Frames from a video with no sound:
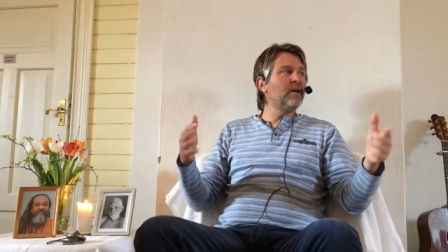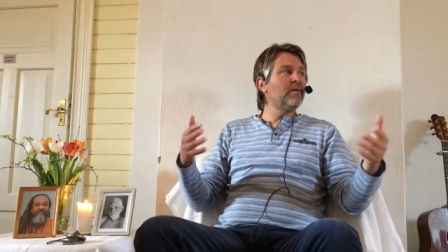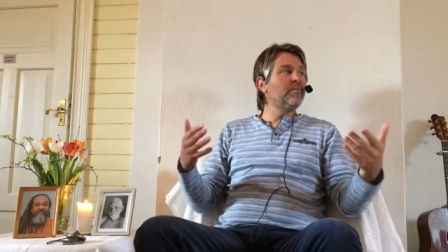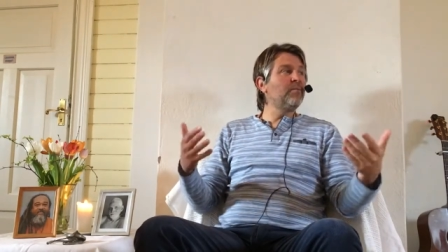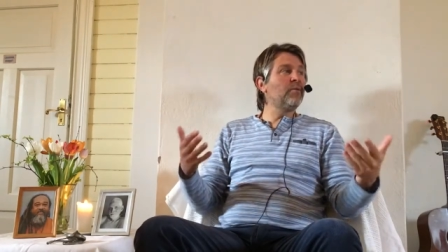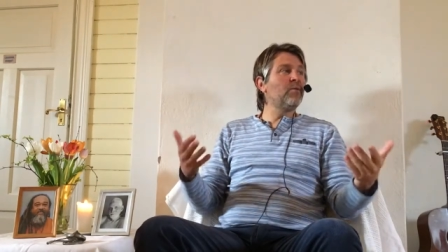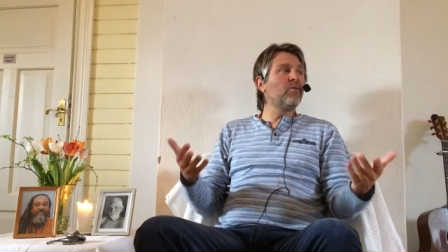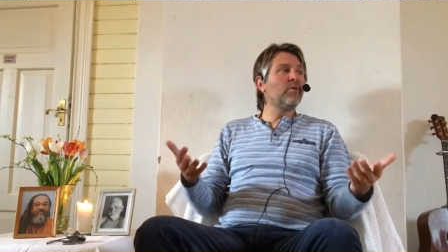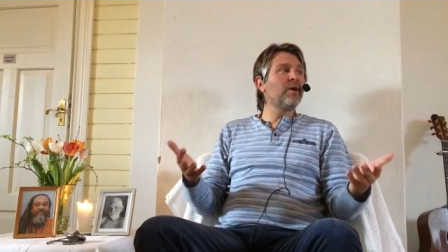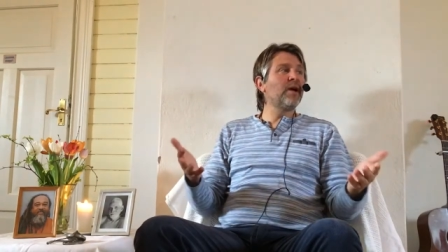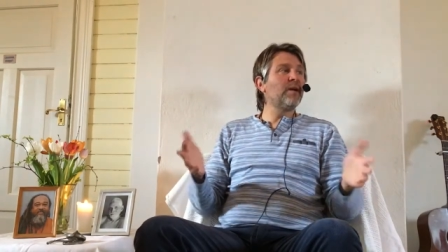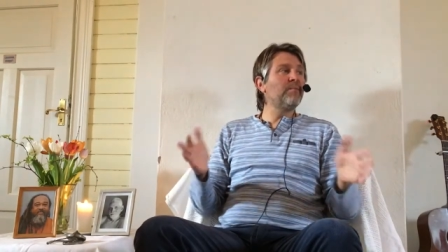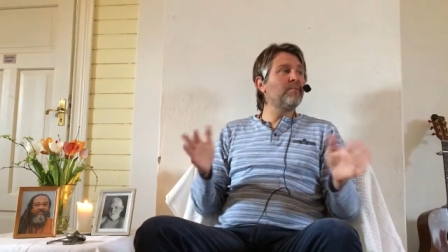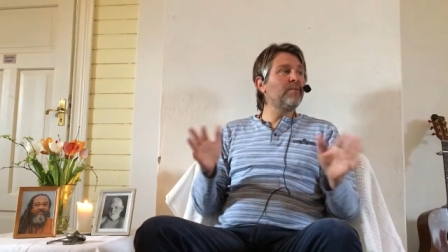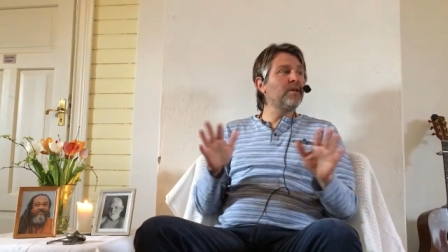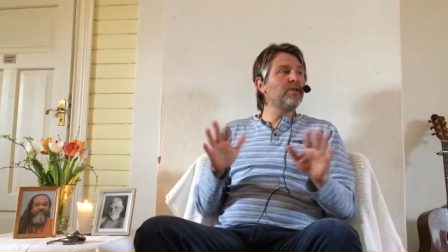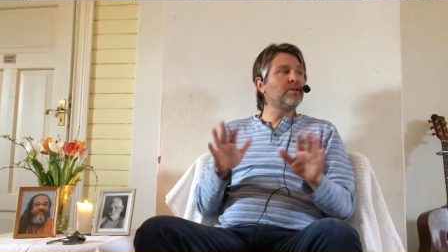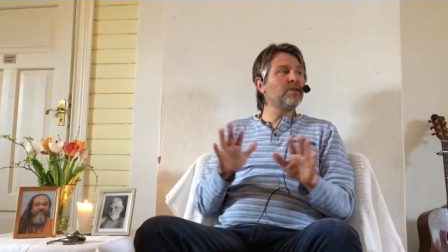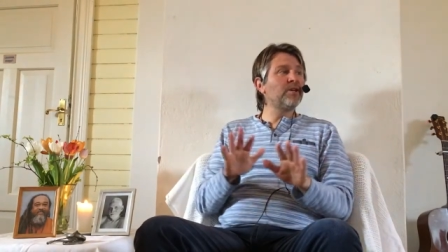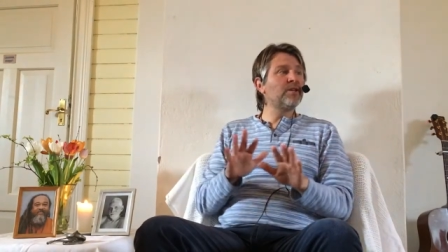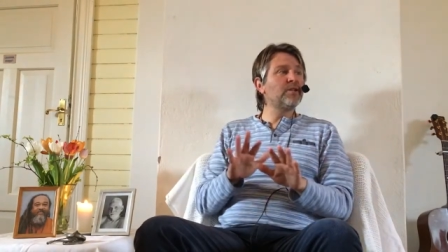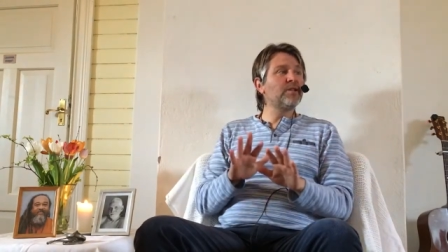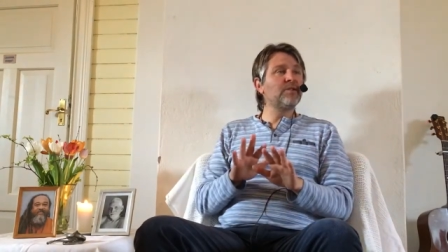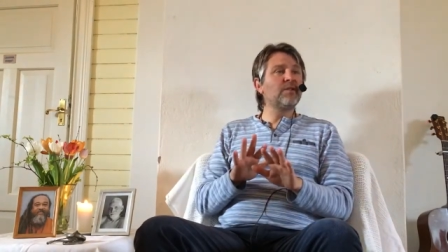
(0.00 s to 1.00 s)
Paul, can we
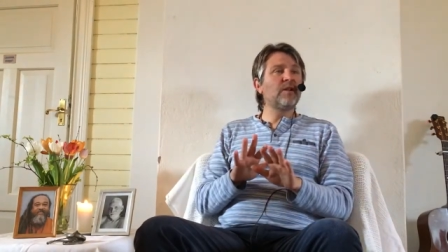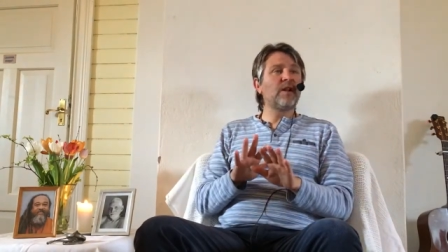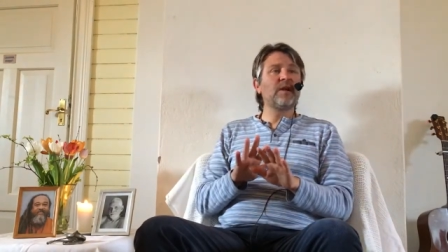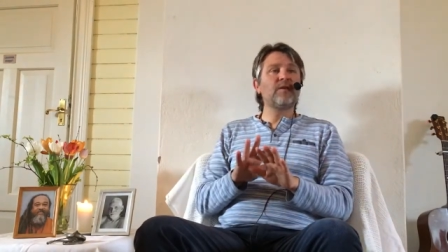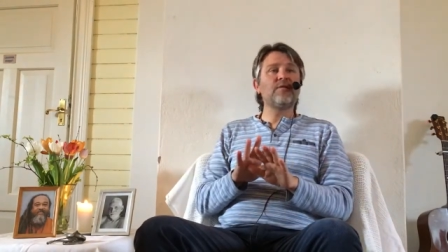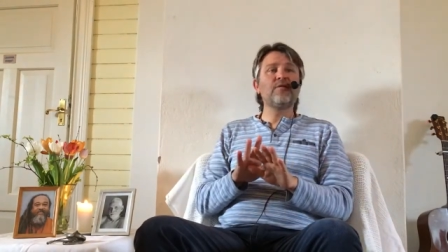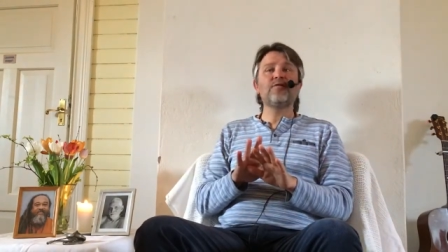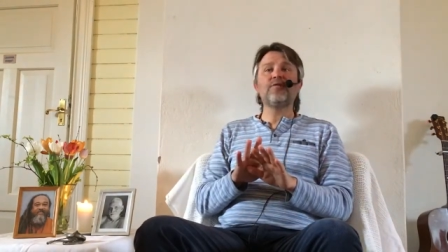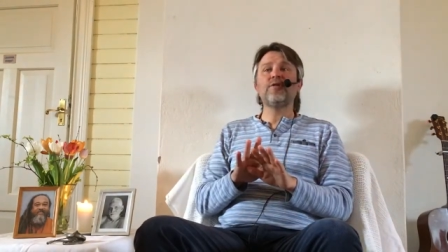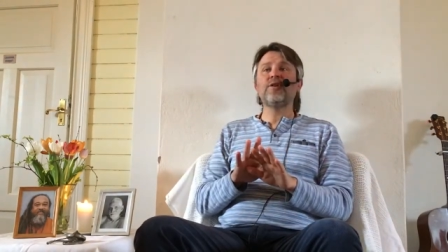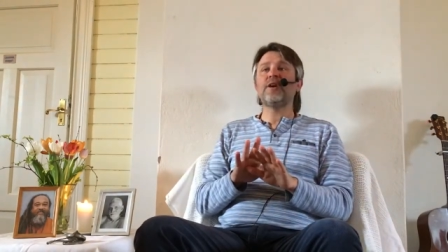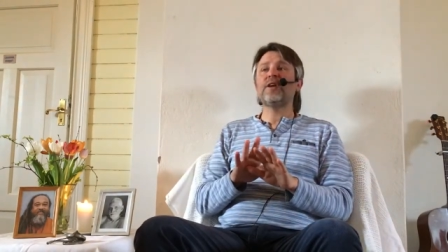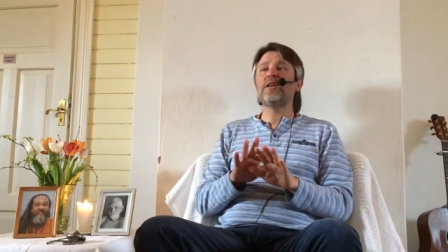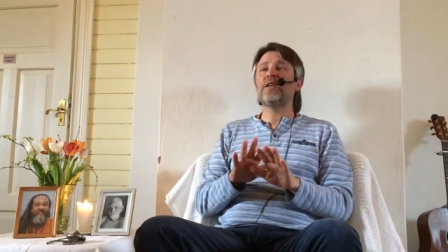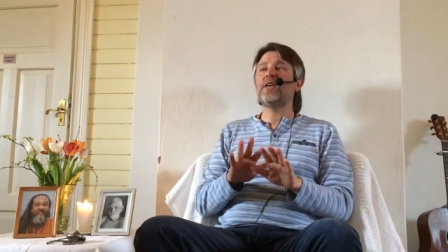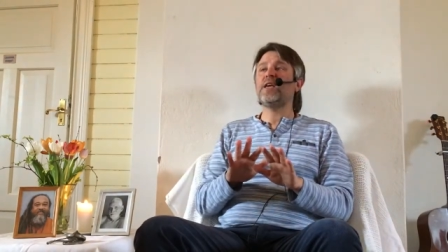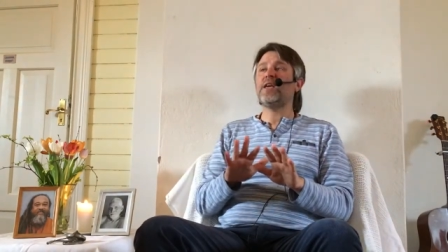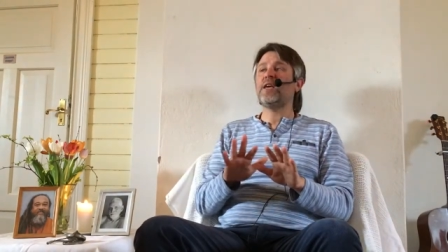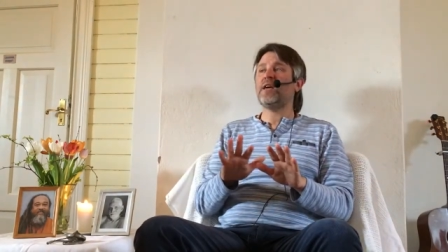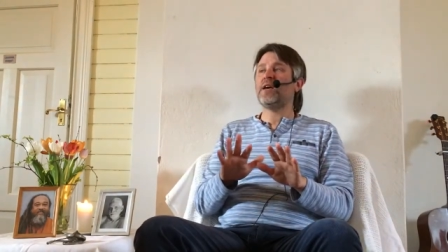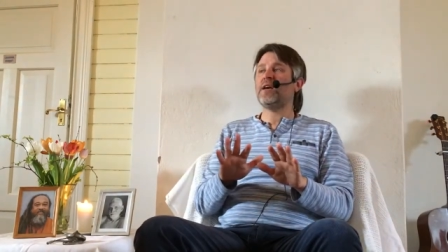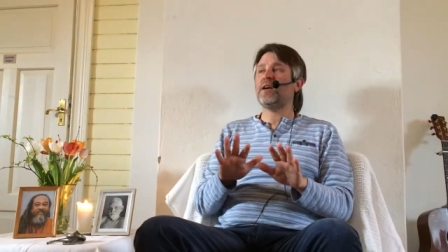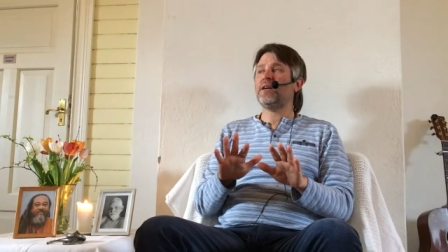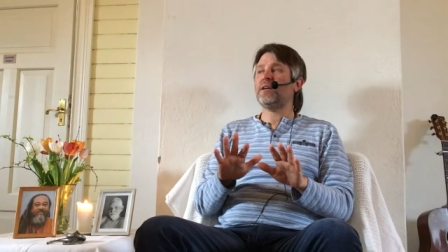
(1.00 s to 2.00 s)
just, like for a
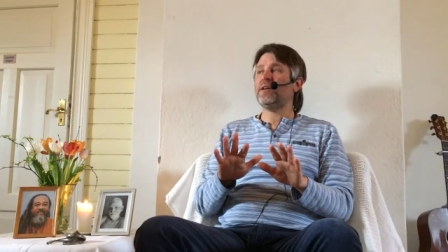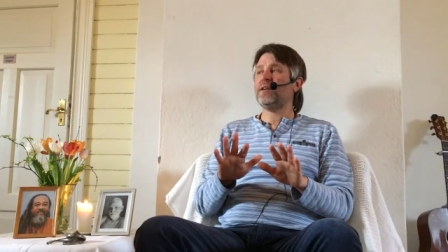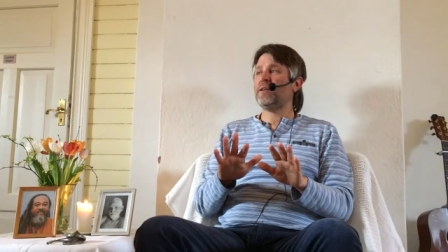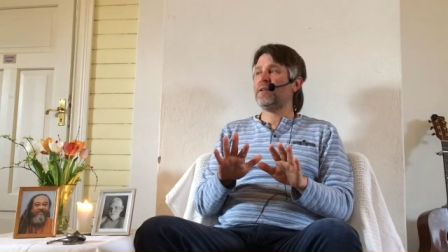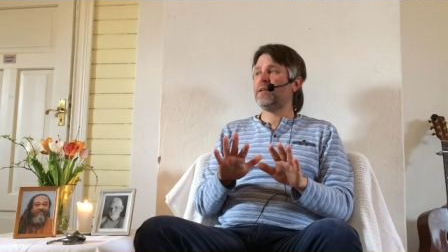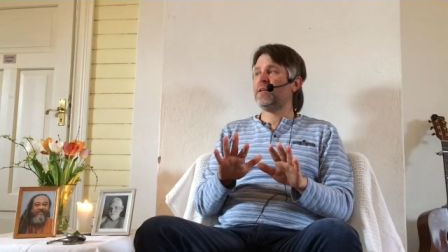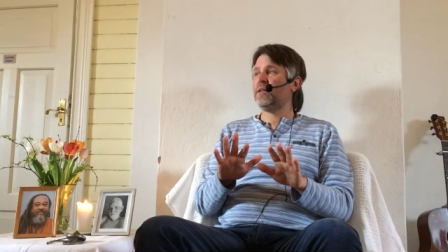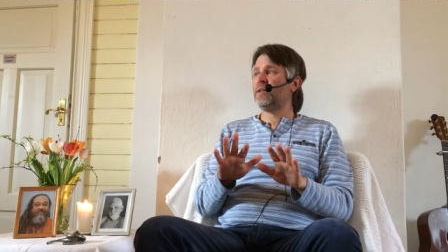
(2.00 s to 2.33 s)
year,